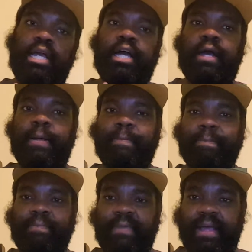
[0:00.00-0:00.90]
Oh,
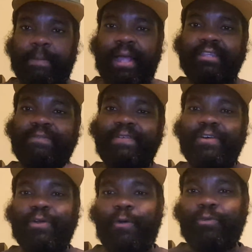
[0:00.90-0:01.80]
about the
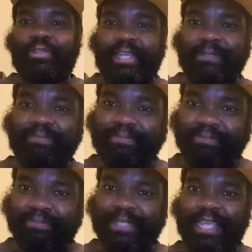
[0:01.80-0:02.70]
field goal thing.
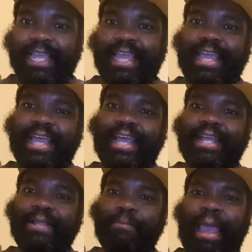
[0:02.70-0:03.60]

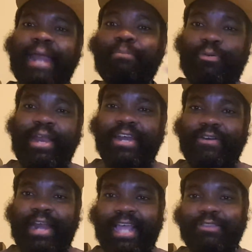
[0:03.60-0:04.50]
Matt
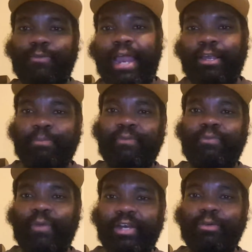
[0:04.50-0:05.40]
Prater had the
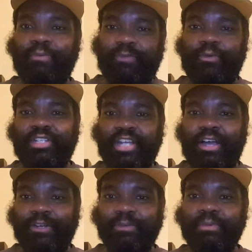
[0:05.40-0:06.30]
record before
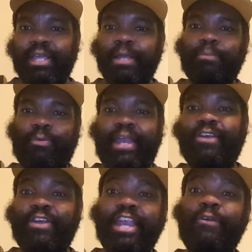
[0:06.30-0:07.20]
Tucker.
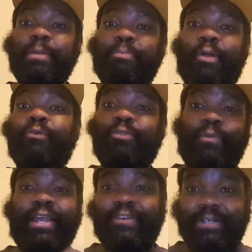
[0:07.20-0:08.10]
Prater nearly broke
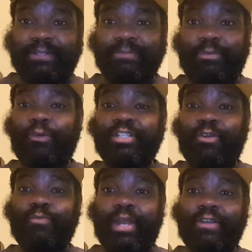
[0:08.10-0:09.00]
his
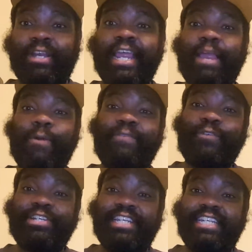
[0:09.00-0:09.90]
own record. He went
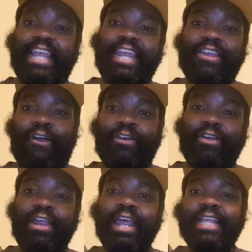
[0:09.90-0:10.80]
for a 68-yarder.